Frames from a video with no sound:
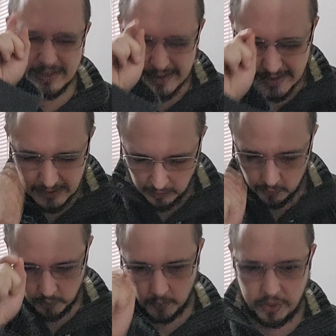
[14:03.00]

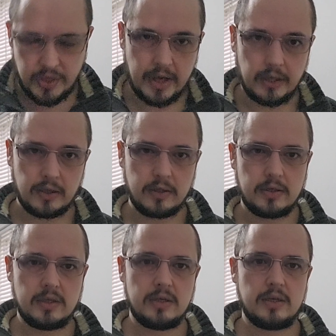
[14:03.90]
thing
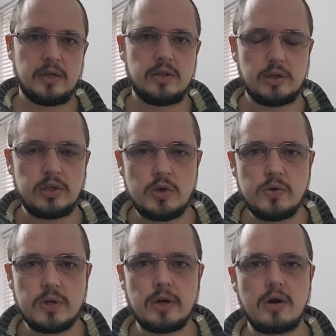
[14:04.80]
that you
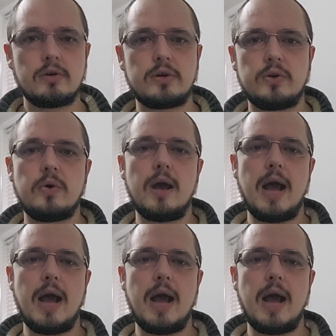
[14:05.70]
can argue